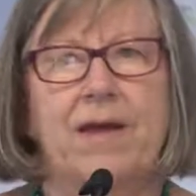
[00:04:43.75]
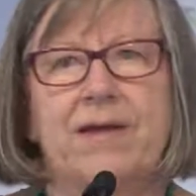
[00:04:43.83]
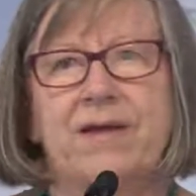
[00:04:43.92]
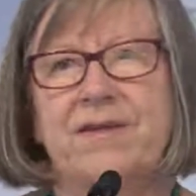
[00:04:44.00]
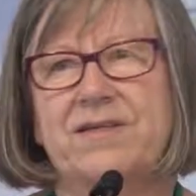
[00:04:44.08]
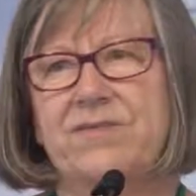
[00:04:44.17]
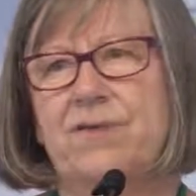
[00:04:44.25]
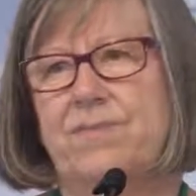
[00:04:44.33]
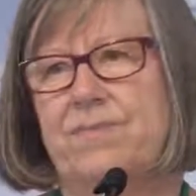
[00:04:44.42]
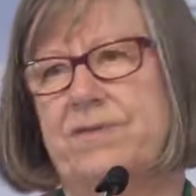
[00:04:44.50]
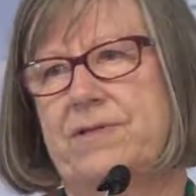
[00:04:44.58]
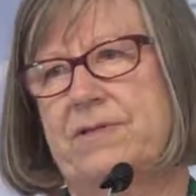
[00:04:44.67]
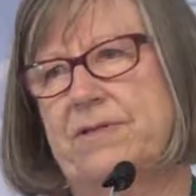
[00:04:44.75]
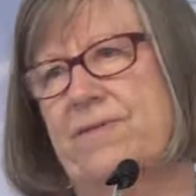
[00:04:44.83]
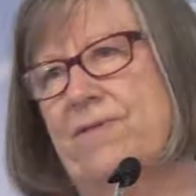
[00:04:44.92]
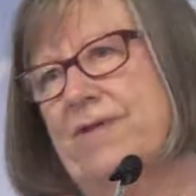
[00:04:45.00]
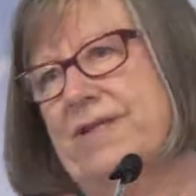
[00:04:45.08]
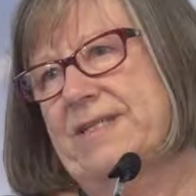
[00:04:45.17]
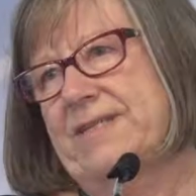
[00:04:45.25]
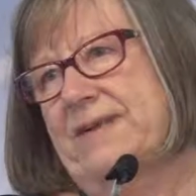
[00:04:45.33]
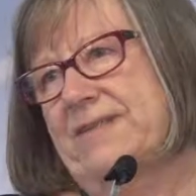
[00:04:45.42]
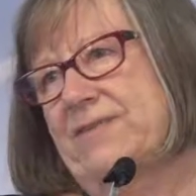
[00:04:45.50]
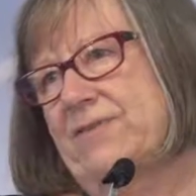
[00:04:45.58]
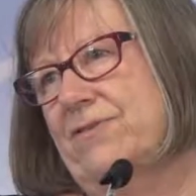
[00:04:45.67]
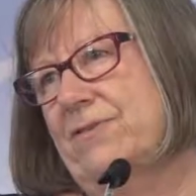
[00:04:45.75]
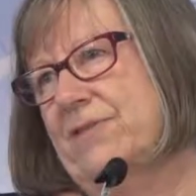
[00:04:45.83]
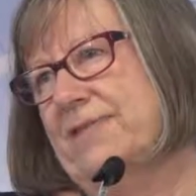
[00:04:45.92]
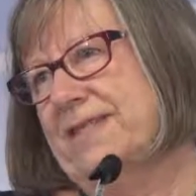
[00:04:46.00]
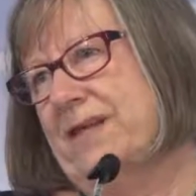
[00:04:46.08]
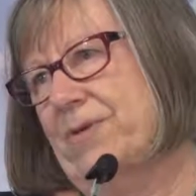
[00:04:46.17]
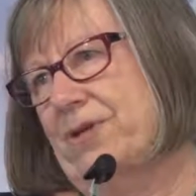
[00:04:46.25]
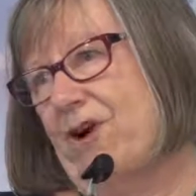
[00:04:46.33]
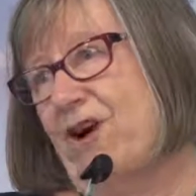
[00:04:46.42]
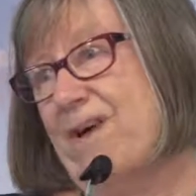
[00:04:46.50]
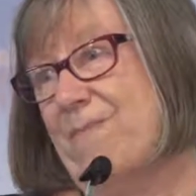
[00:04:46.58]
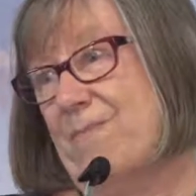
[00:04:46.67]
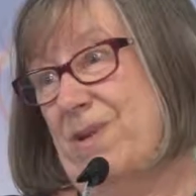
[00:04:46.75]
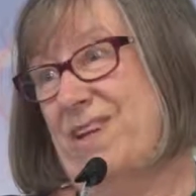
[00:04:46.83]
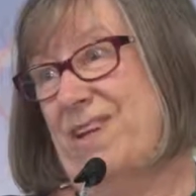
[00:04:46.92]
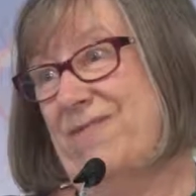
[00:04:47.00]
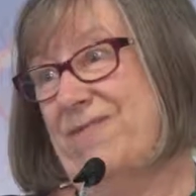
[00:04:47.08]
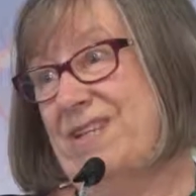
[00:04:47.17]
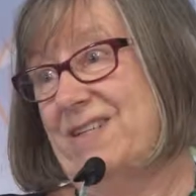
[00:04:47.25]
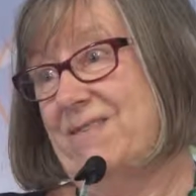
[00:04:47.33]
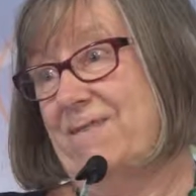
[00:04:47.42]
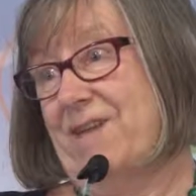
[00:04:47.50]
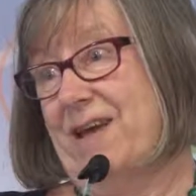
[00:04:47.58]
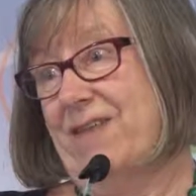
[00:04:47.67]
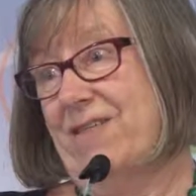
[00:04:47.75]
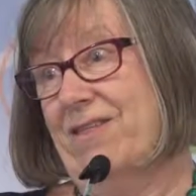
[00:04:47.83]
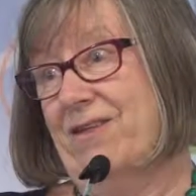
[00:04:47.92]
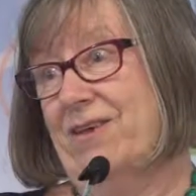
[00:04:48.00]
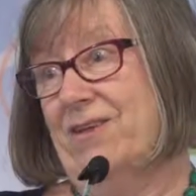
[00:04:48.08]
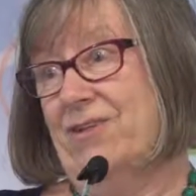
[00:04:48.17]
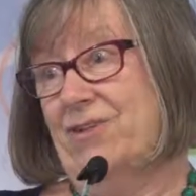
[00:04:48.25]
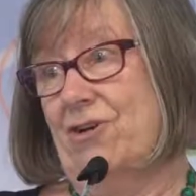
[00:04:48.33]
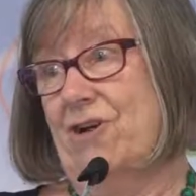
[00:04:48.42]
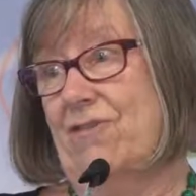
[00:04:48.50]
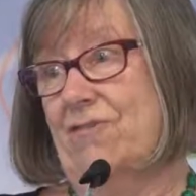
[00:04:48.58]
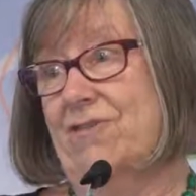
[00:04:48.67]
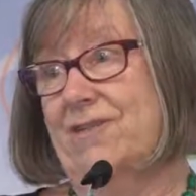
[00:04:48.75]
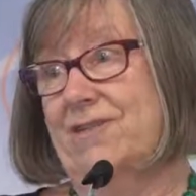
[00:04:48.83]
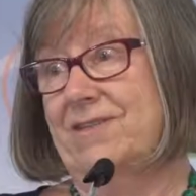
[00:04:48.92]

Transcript: Now, I think it's a good thing before I start is to say what I believe interfaith dialogue